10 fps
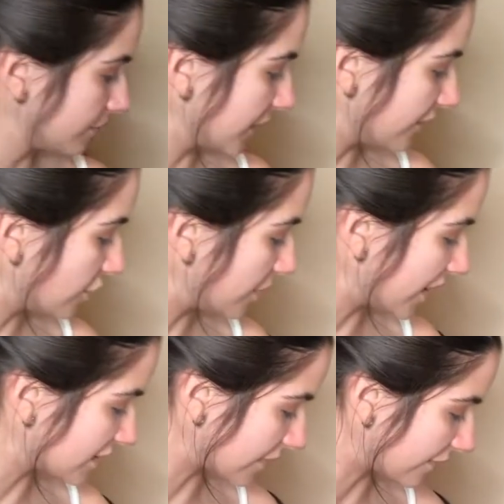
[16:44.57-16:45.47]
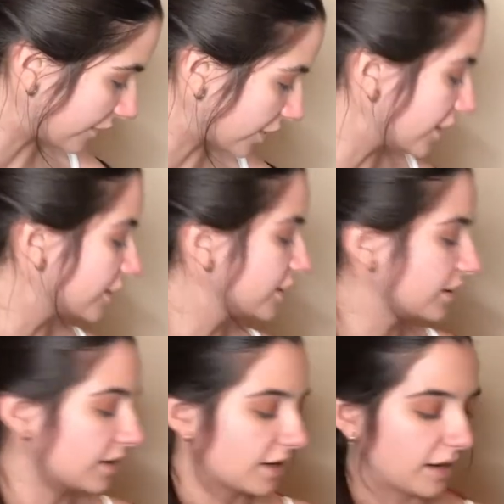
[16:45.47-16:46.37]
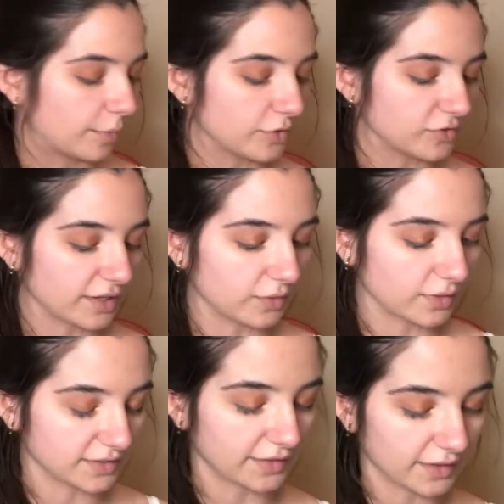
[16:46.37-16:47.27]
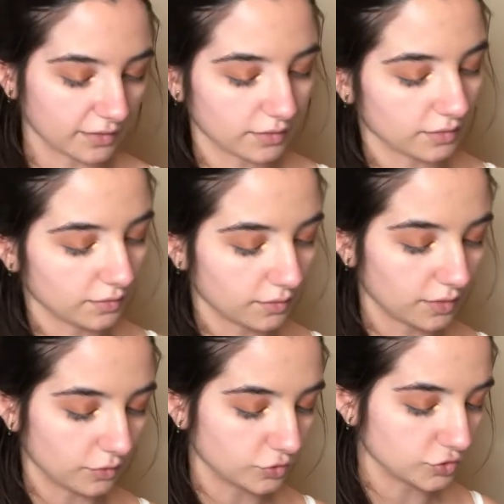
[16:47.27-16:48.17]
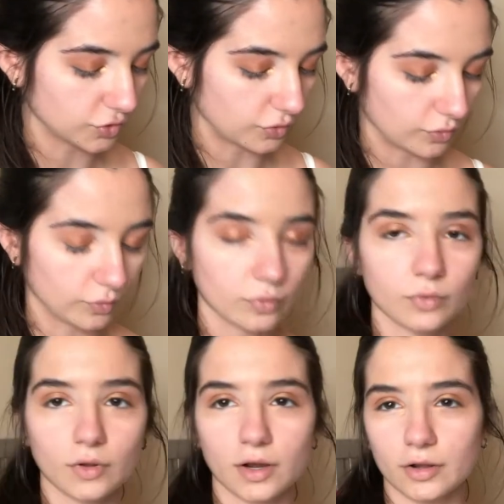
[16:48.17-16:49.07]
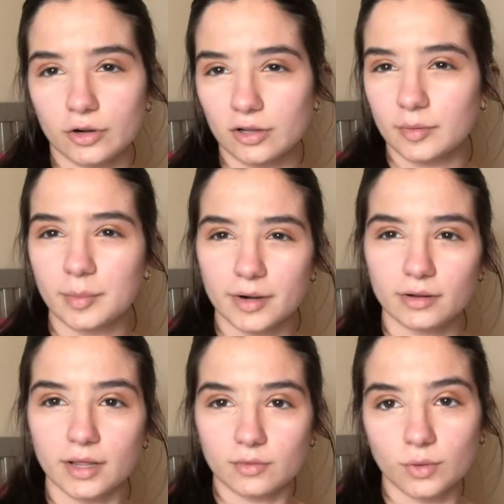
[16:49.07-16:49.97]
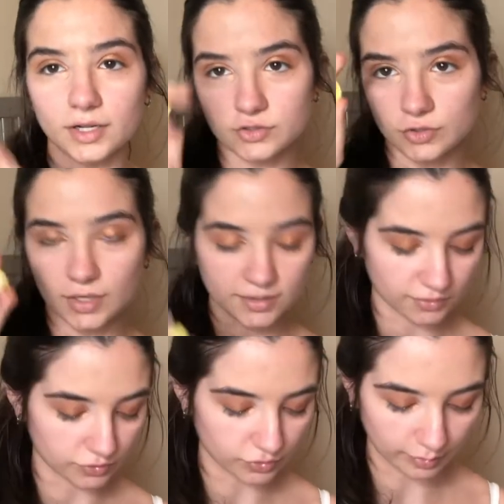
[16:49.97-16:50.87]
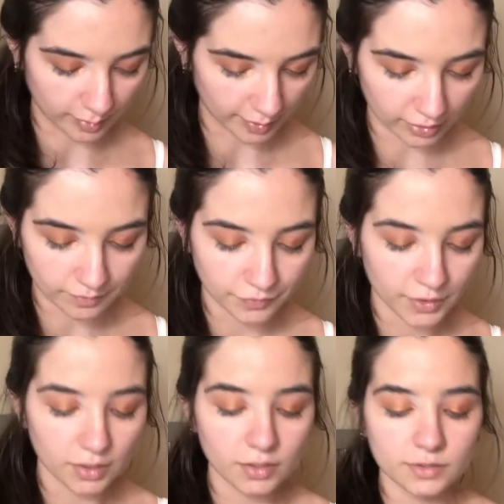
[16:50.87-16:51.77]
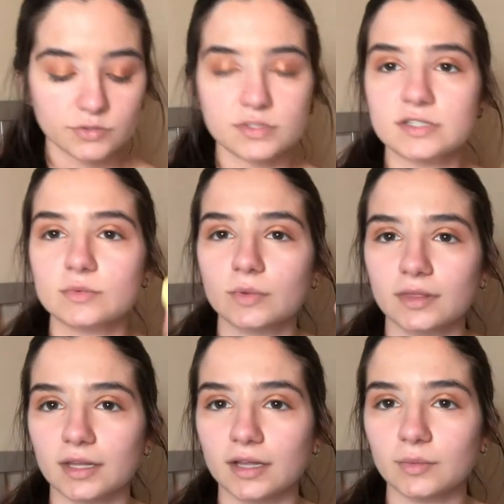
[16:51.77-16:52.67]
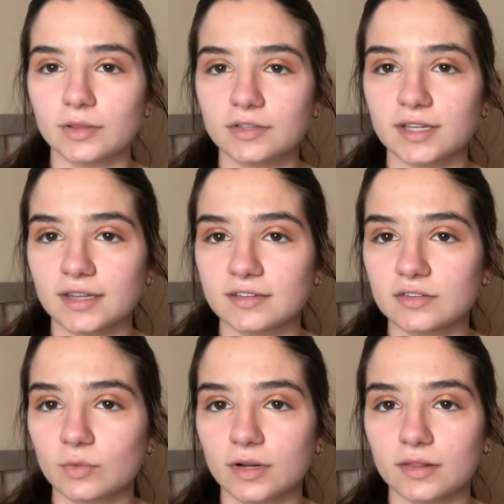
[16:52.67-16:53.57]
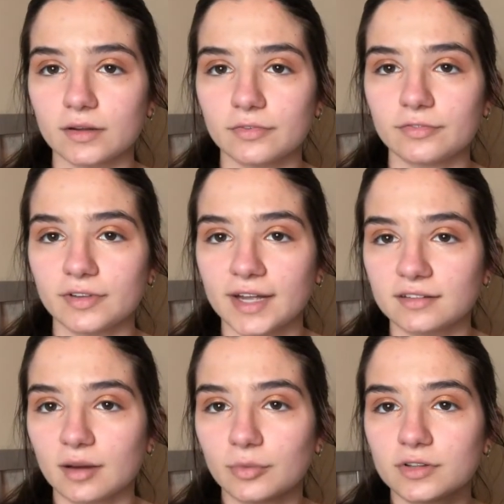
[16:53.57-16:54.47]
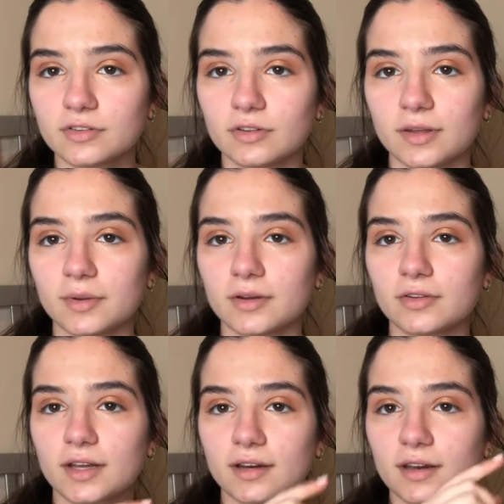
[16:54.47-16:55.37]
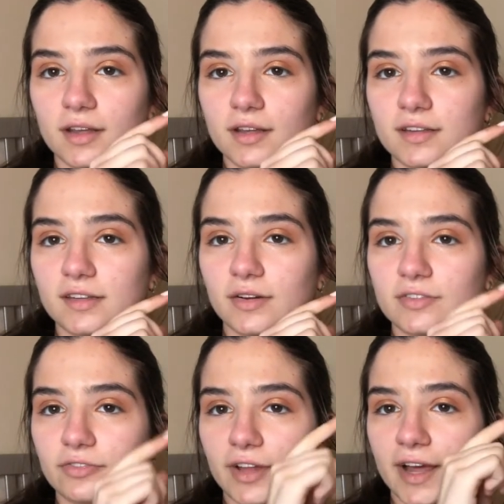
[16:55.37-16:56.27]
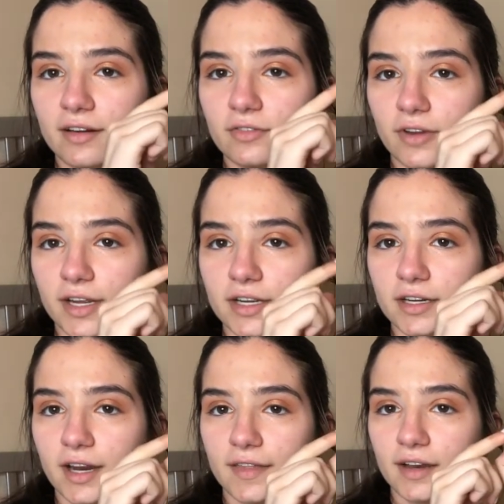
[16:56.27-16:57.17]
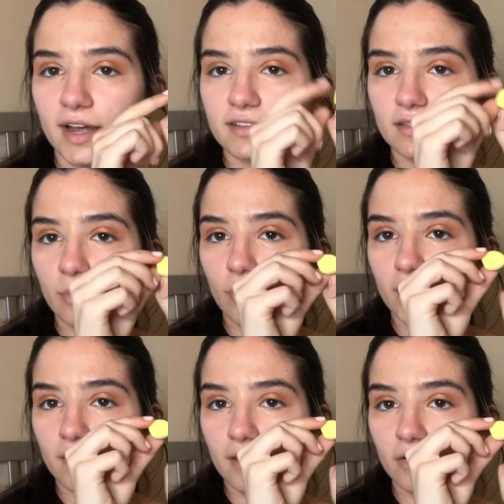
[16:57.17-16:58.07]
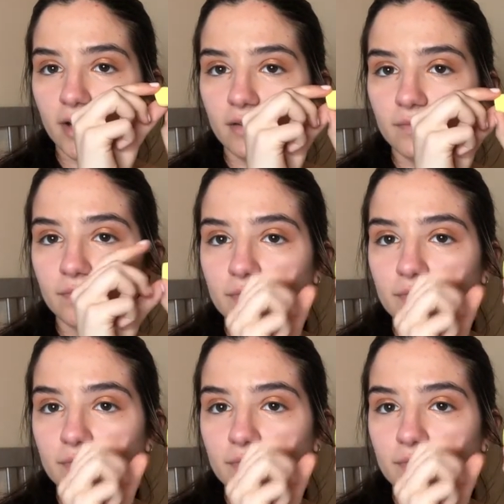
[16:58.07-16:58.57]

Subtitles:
Even though pink is my favorite color, I'm gonna use the yellow one because I think it'll show the color a little bit better. Like when I show you guys, it'll show a bit better. So this is what the yellow one looks like. This is one of the flat top ones. Oh, there we go. You can see how it's flat right here, and then it has the point on the other end.